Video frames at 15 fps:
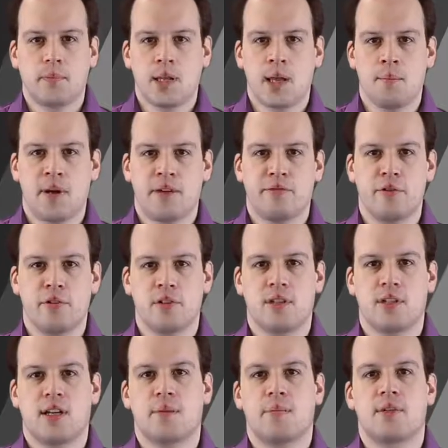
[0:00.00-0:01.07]
But
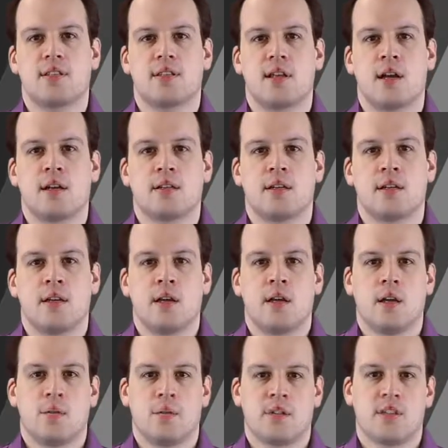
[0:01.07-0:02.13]
first, let me start
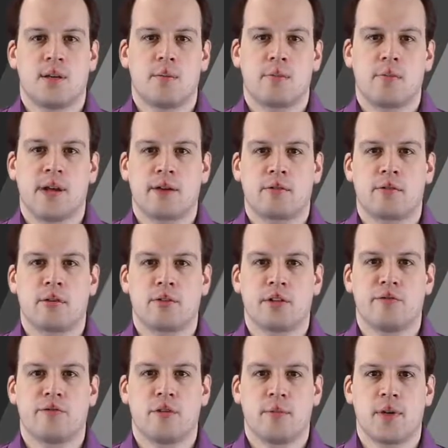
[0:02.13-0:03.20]
with some background
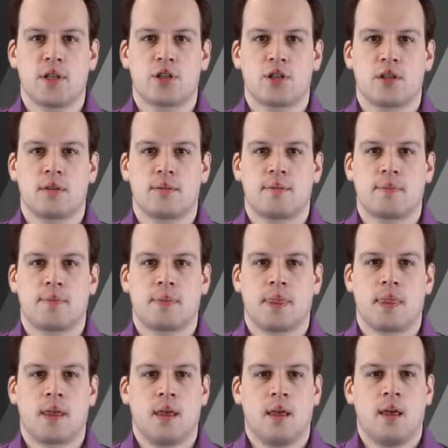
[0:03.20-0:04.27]
information.
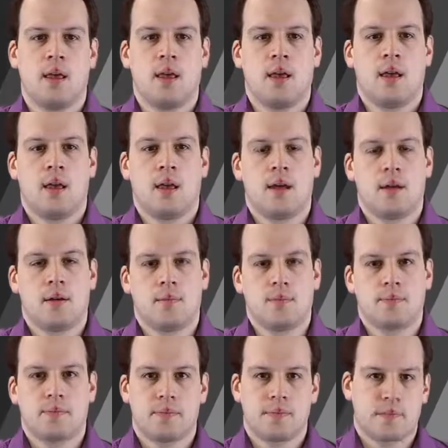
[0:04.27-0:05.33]

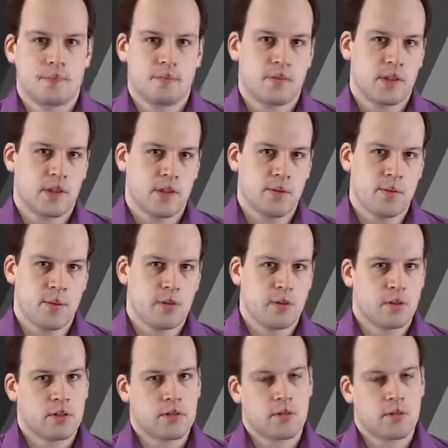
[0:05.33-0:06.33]
The work